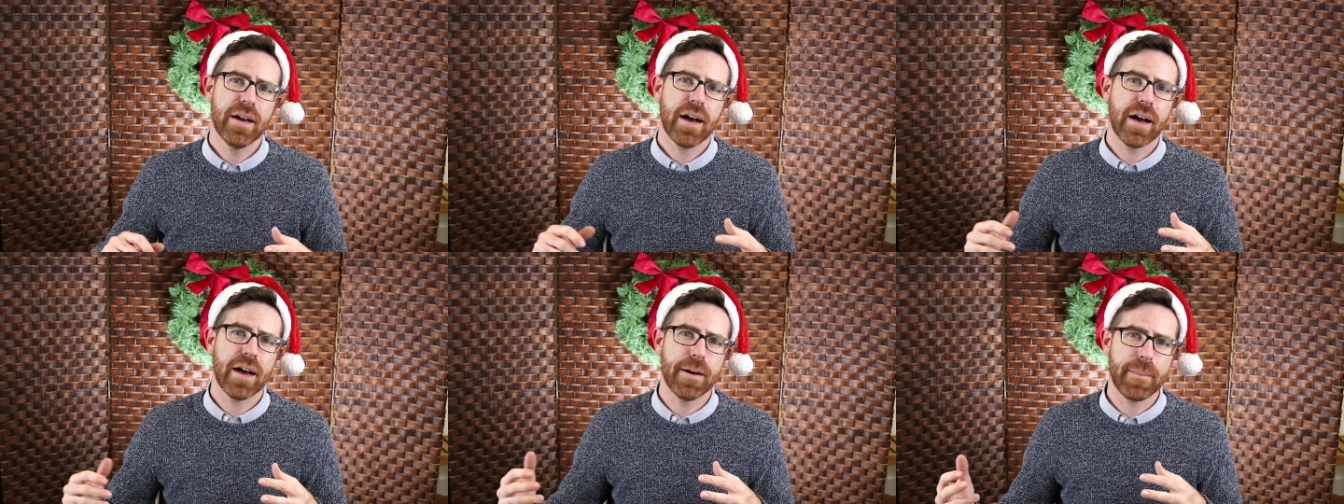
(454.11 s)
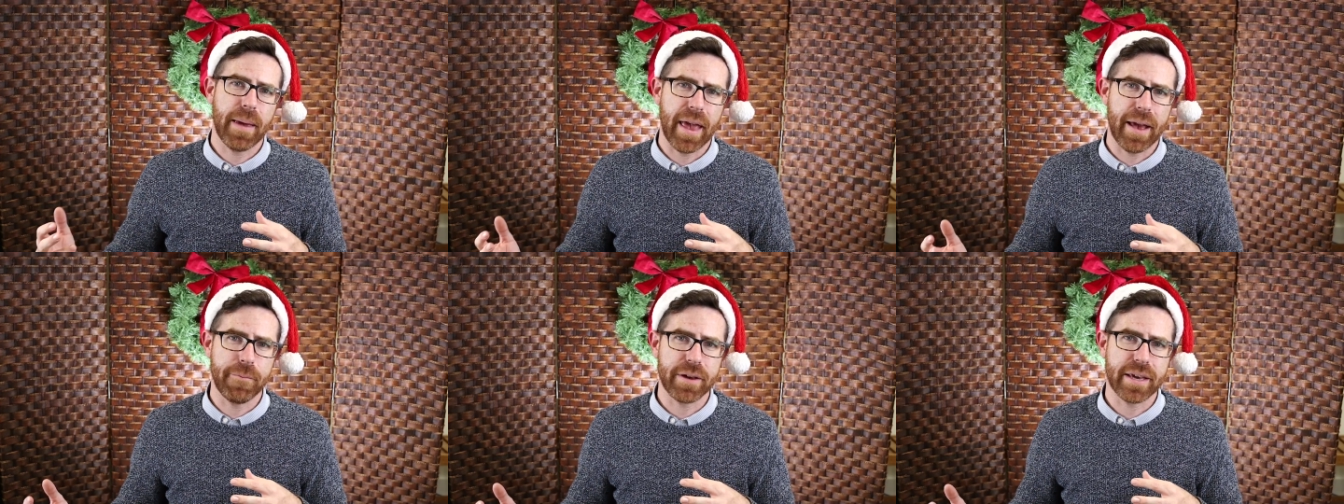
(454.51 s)
um,
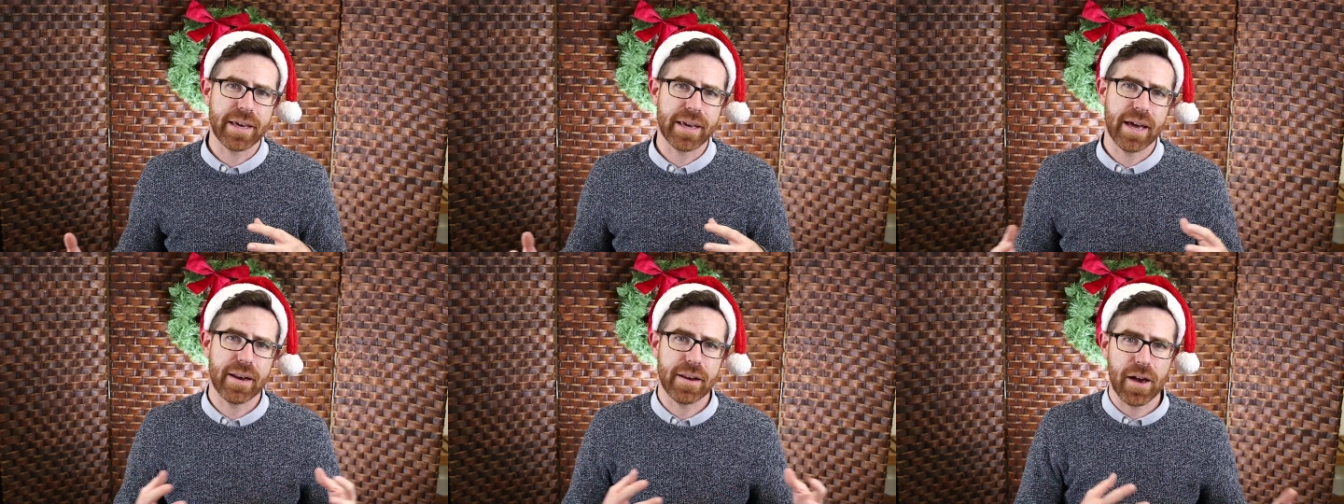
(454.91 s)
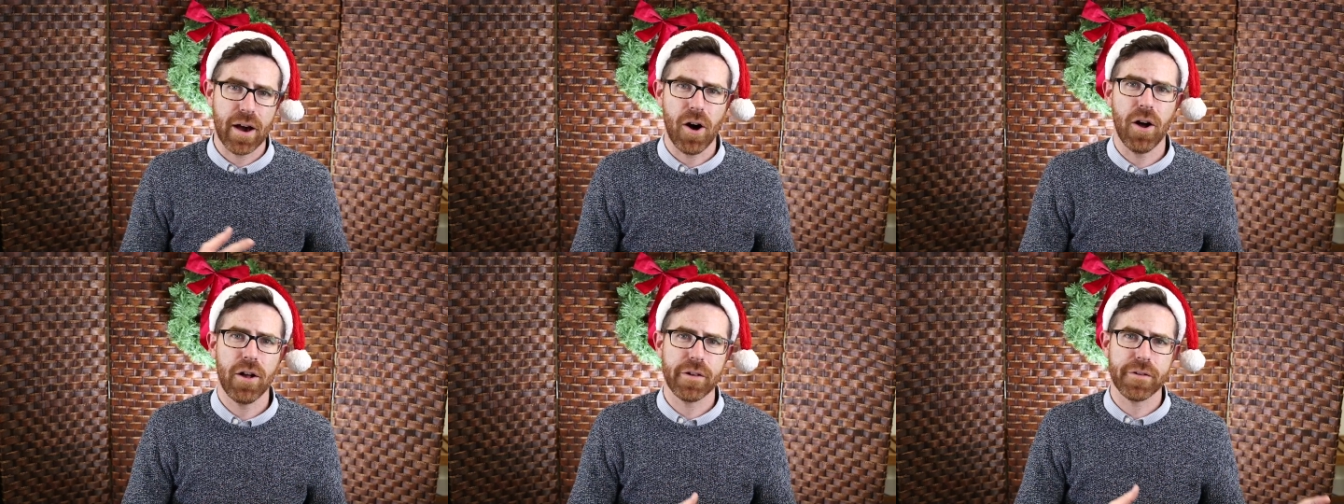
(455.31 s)
and we can get
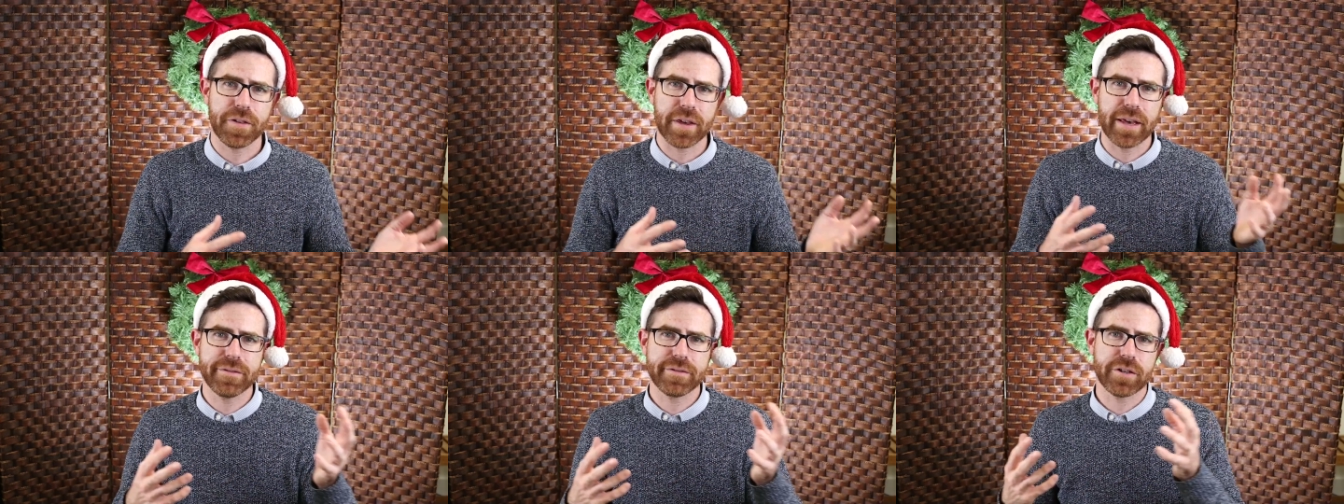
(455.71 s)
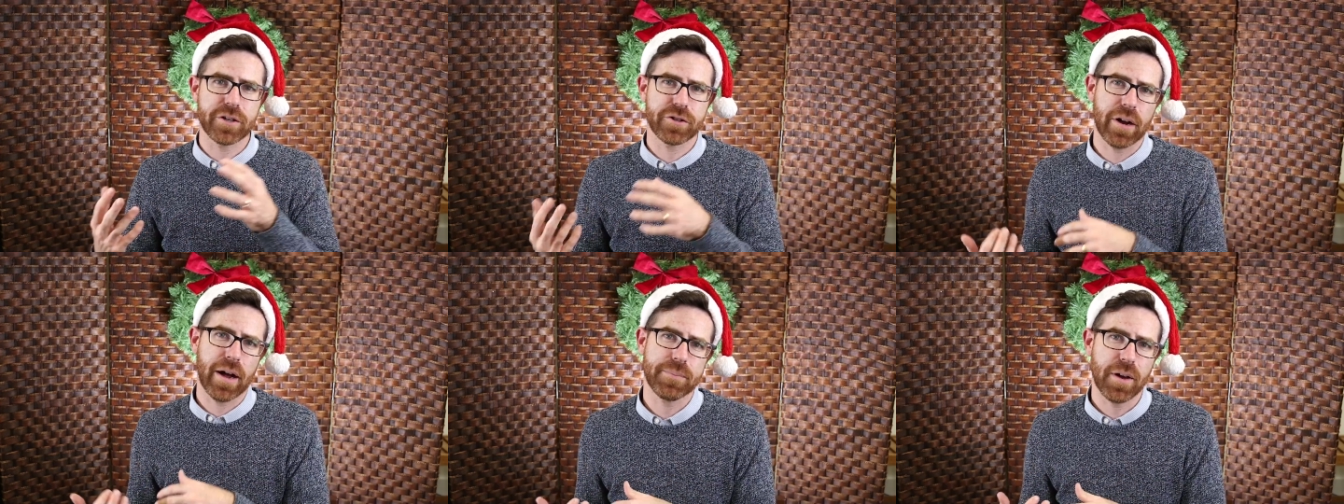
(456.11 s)
all of the gifts that are
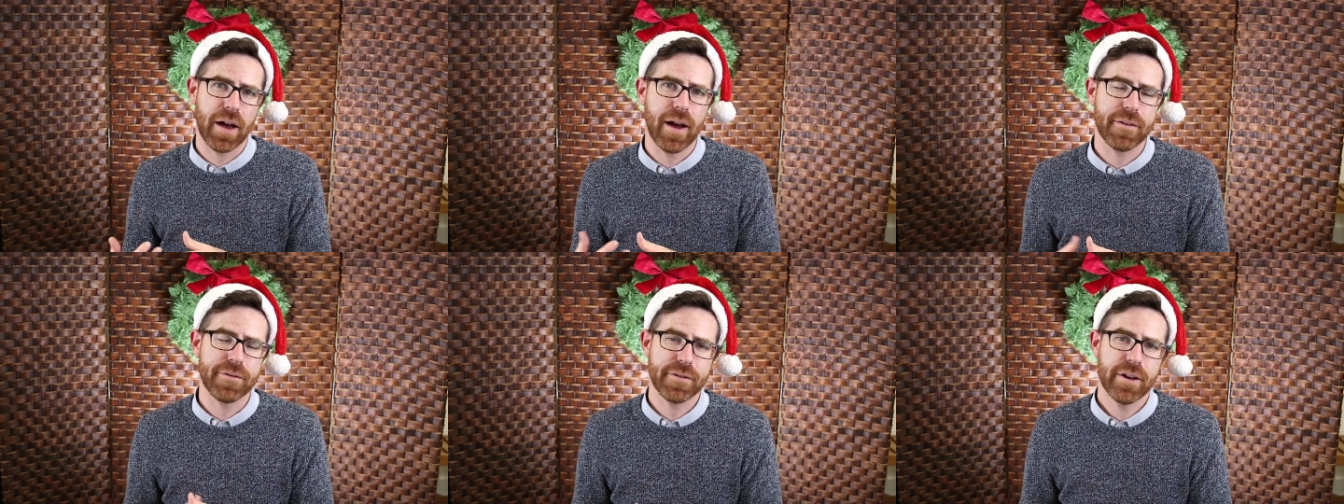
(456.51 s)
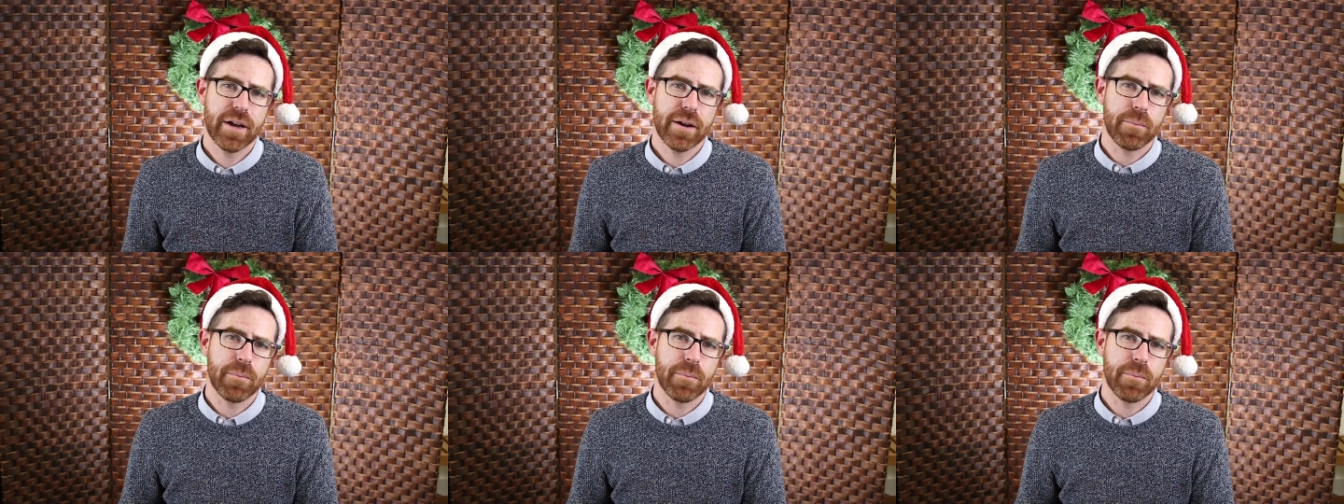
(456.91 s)
dropped off